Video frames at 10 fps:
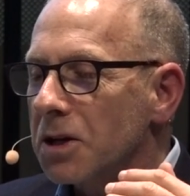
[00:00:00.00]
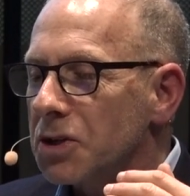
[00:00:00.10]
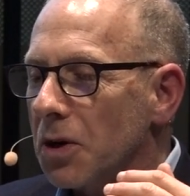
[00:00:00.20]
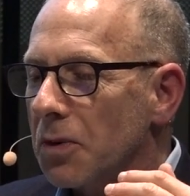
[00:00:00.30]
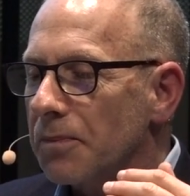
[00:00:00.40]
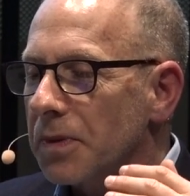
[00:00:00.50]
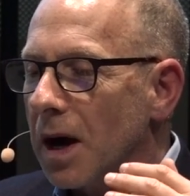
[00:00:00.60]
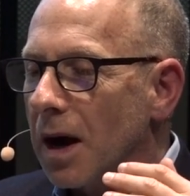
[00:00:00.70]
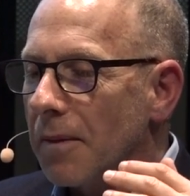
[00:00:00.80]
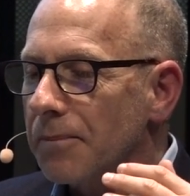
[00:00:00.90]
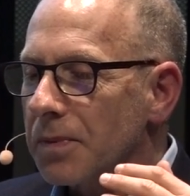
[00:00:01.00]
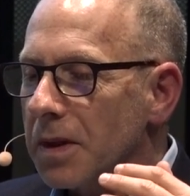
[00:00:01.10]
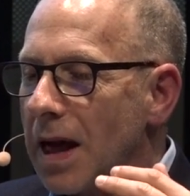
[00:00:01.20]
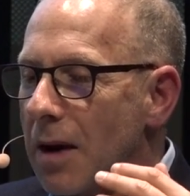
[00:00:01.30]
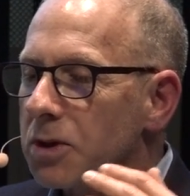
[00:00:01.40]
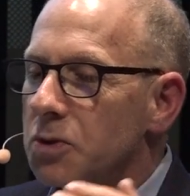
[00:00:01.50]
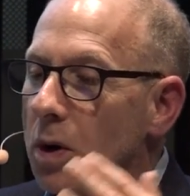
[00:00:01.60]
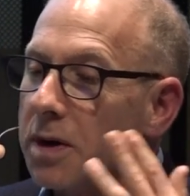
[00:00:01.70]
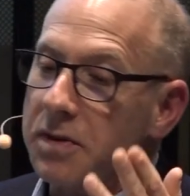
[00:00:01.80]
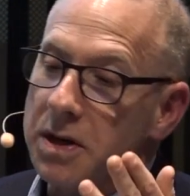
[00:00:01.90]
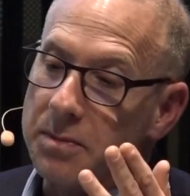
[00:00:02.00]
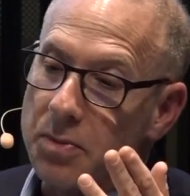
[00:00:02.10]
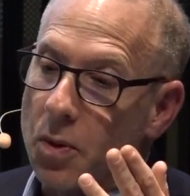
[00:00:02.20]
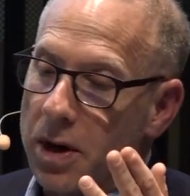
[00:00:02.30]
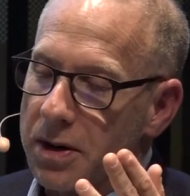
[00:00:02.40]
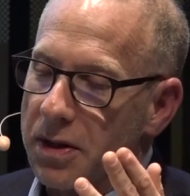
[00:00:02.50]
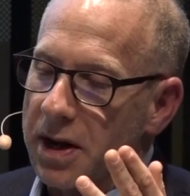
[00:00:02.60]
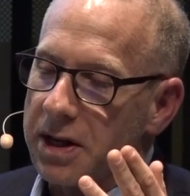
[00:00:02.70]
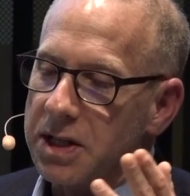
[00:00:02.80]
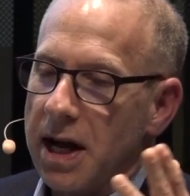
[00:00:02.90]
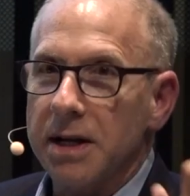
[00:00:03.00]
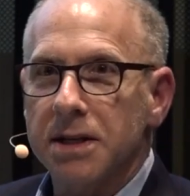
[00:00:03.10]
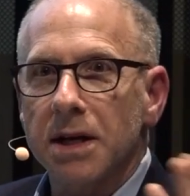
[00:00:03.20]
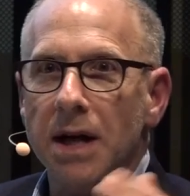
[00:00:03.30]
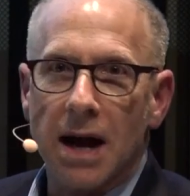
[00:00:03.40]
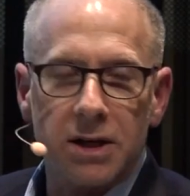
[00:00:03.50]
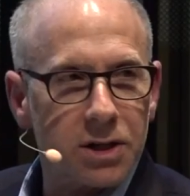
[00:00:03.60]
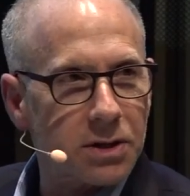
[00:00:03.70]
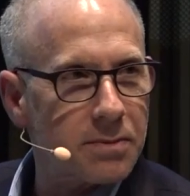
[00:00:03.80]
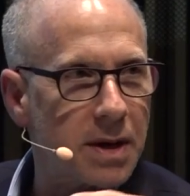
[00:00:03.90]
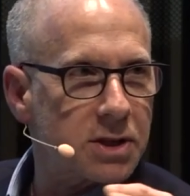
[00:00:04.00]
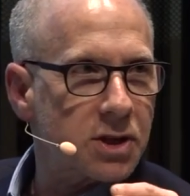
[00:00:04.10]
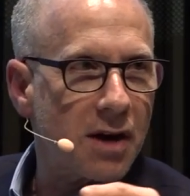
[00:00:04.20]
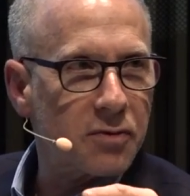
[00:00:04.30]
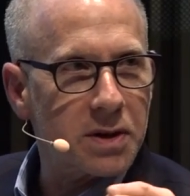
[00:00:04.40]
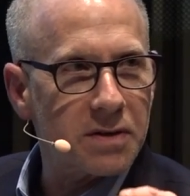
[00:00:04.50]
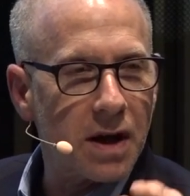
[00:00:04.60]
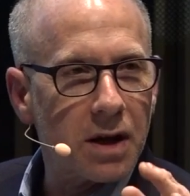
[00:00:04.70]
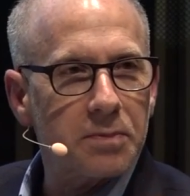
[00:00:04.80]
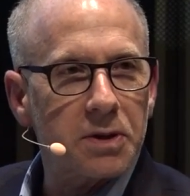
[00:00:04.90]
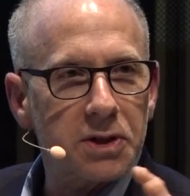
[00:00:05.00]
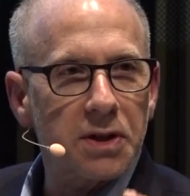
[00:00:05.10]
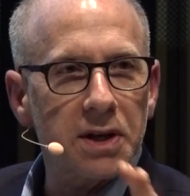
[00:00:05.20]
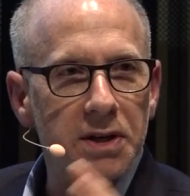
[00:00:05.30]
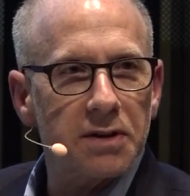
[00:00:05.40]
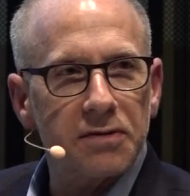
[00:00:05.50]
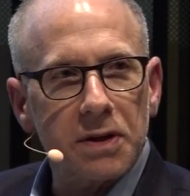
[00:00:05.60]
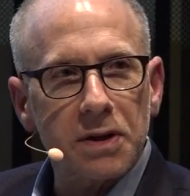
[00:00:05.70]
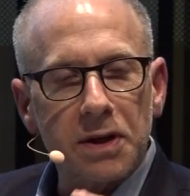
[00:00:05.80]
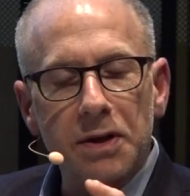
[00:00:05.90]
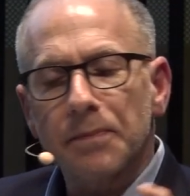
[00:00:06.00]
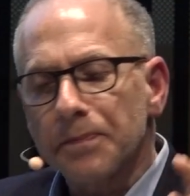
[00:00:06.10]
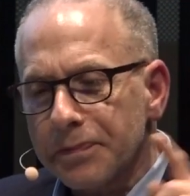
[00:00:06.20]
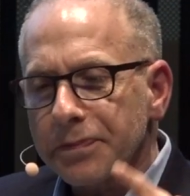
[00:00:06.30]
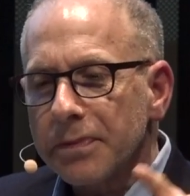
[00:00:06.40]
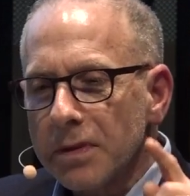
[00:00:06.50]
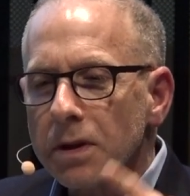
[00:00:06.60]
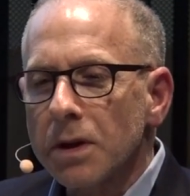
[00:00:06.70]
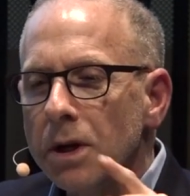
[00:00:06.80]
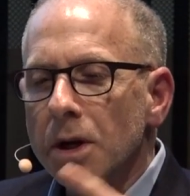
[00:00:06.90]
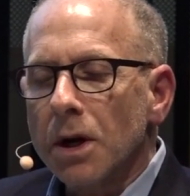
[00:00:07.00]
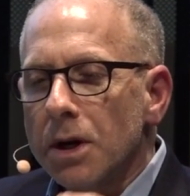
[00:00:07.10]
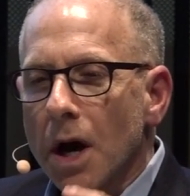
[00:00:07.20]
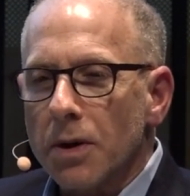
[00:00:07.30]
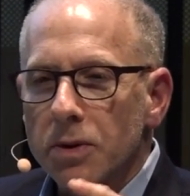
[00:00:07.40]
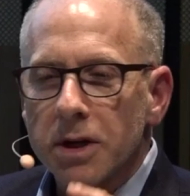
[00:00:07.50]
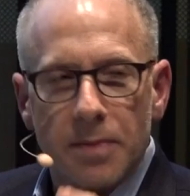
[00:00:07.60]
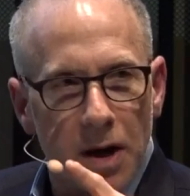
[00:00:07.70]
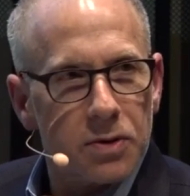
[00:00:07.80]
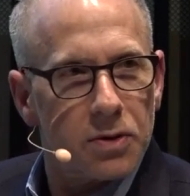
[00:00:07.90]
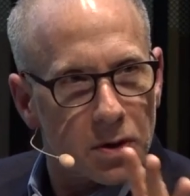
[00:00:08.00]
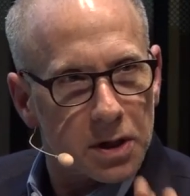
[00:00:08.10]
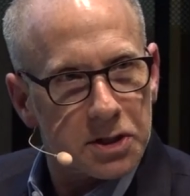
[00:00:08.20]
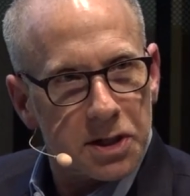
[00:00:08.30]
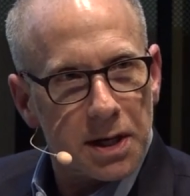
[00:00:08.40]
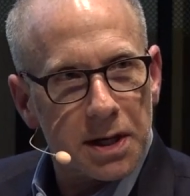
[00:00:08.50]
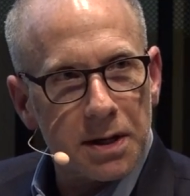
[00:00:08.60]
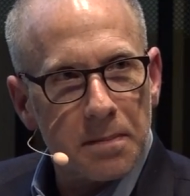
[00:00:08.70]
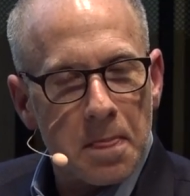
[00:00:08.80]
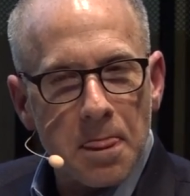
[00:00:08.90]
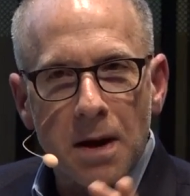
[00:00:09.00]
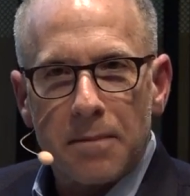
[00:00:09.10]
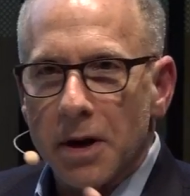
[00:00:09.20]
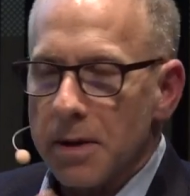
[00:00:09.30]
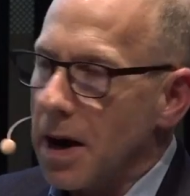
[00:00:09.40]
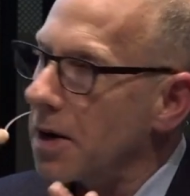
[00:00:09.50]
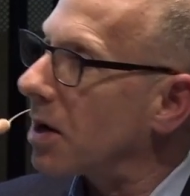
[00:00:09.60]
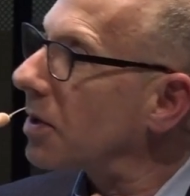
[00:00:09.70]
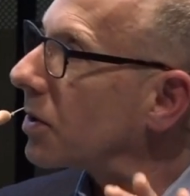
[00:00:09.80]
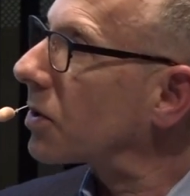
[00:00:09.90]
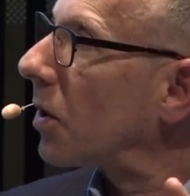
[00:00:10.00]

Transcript: So um, that was one of the important things, and it did actually make software developers think differently not only about New York City, but about other